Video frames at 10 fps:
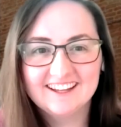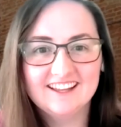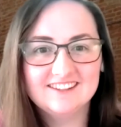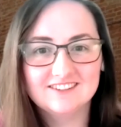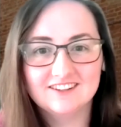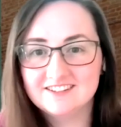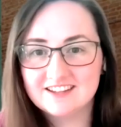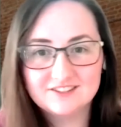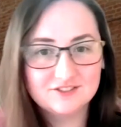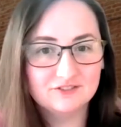It's going to
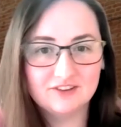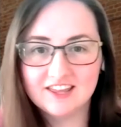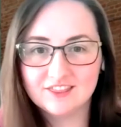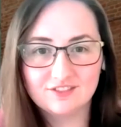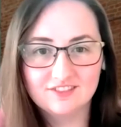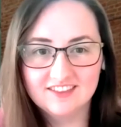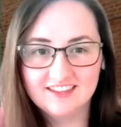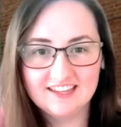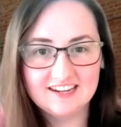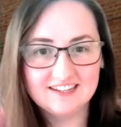test your faith.
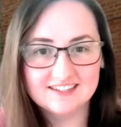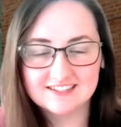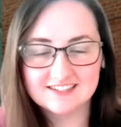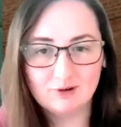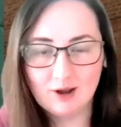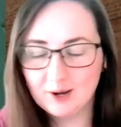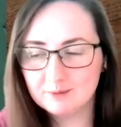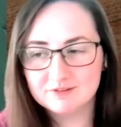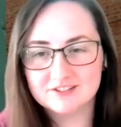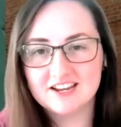It is
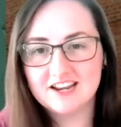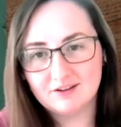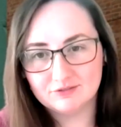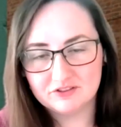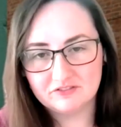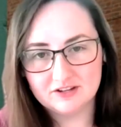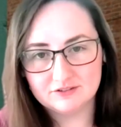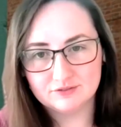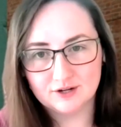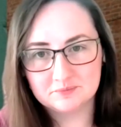100% not for the faint
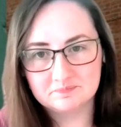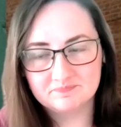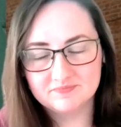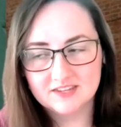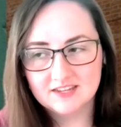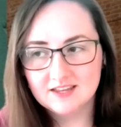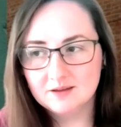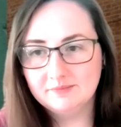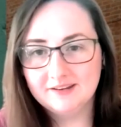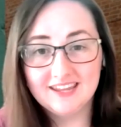of heart.
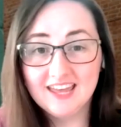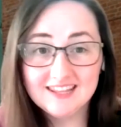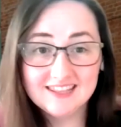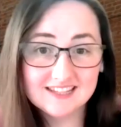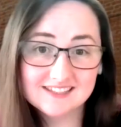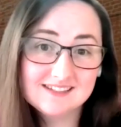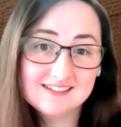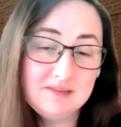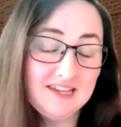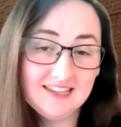But again, that doesn't
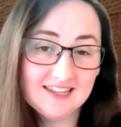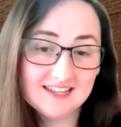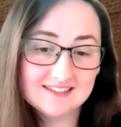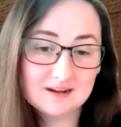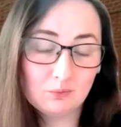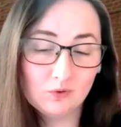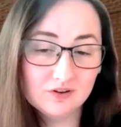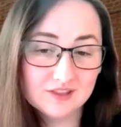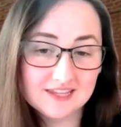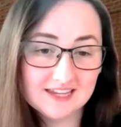mean that it's not
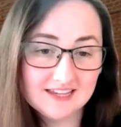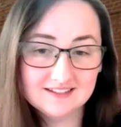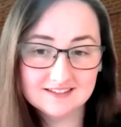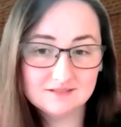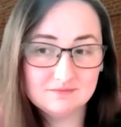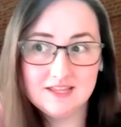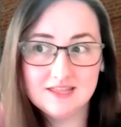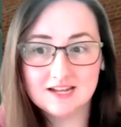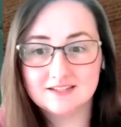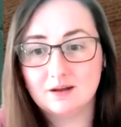worth it. It doesn't mean
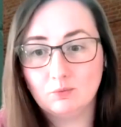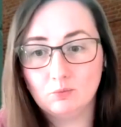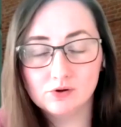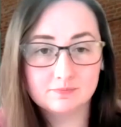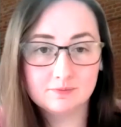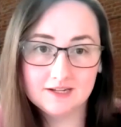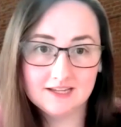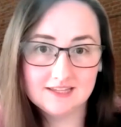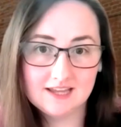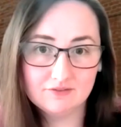that it's not worth putting
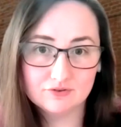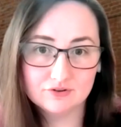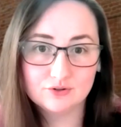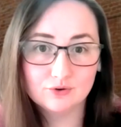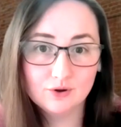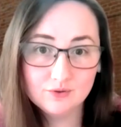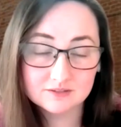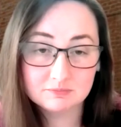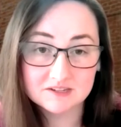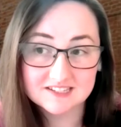in the effort to grow
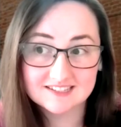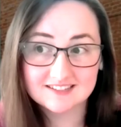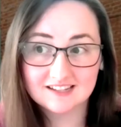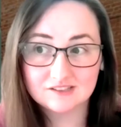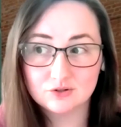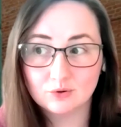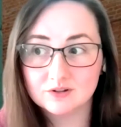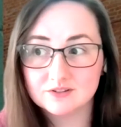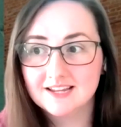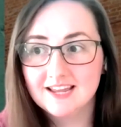this business that's
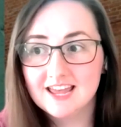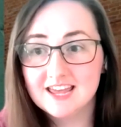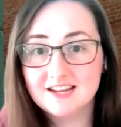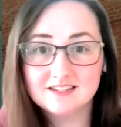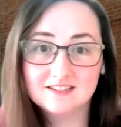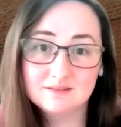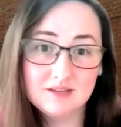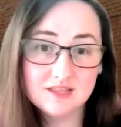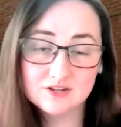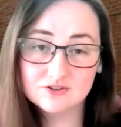yours. And it doesn't
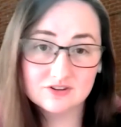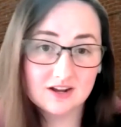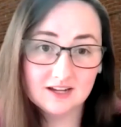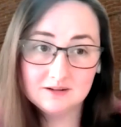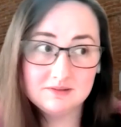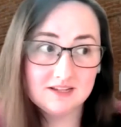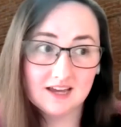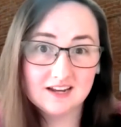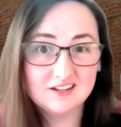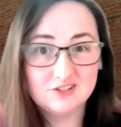mean that you're not going to be
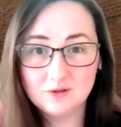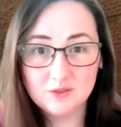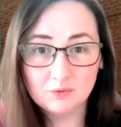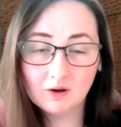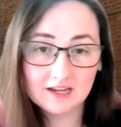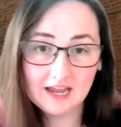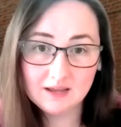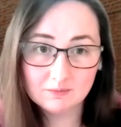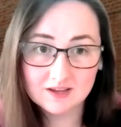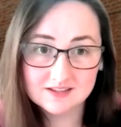kind of doing the work
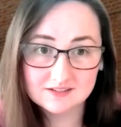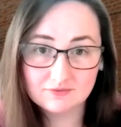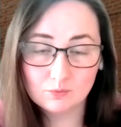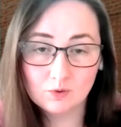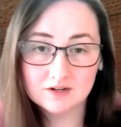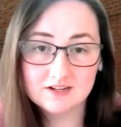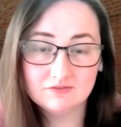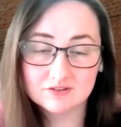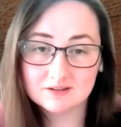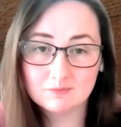anyways if you're working
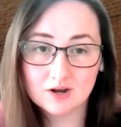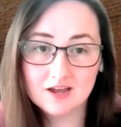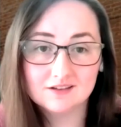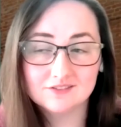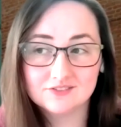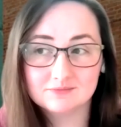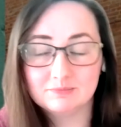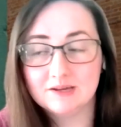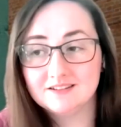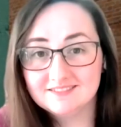for someone else.
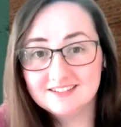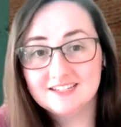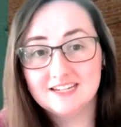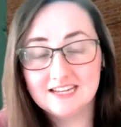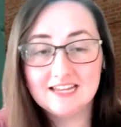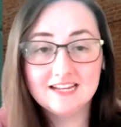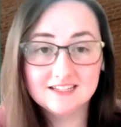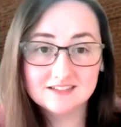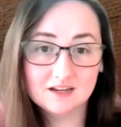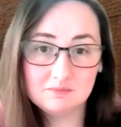But it
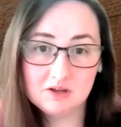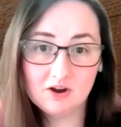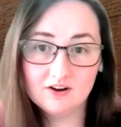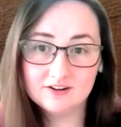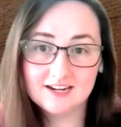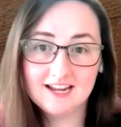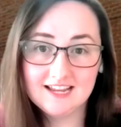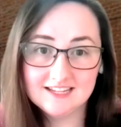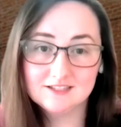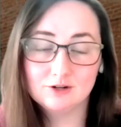is going to be hard, and it
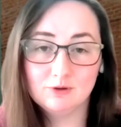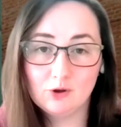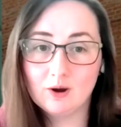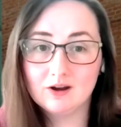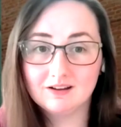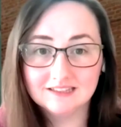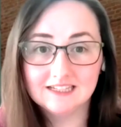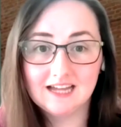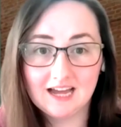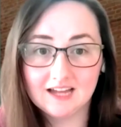is going to require a
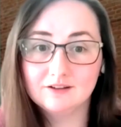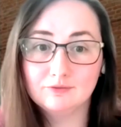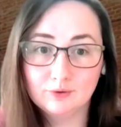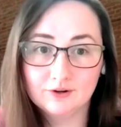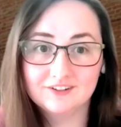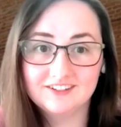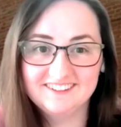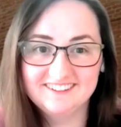lot of work.